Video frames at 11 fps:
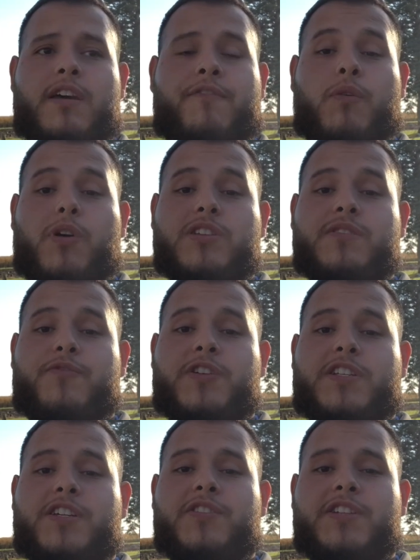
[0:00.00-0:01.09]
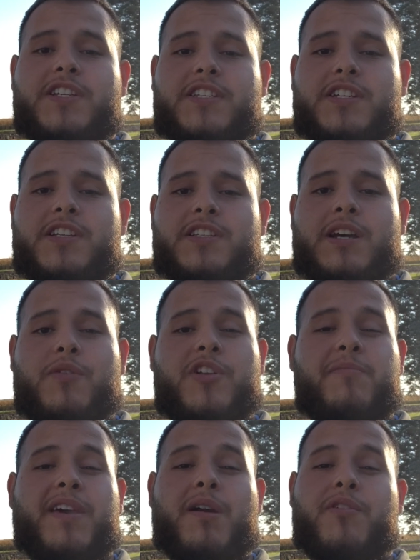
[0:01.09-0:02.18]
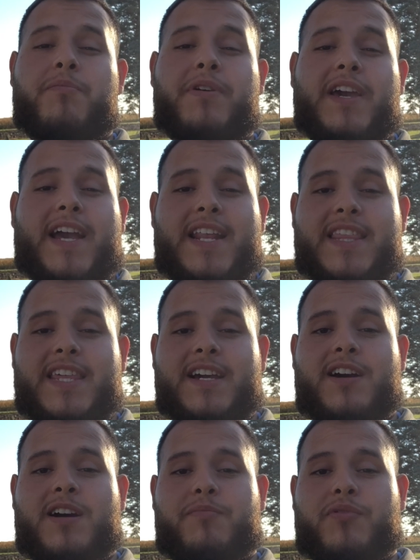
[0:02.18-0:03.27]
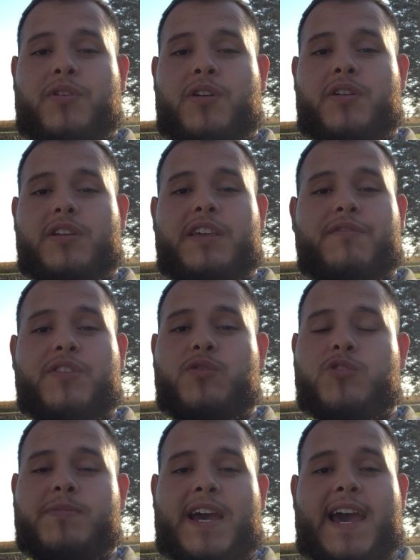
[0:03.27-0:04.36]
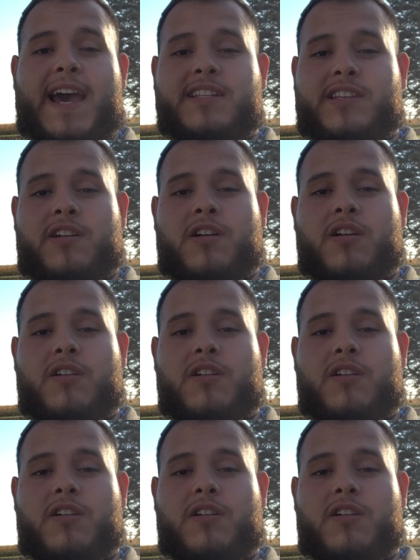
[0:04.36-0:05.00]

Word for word: If it wasn't for tenodesis, I wouldn't be able to pick anything up or even use my hands at all.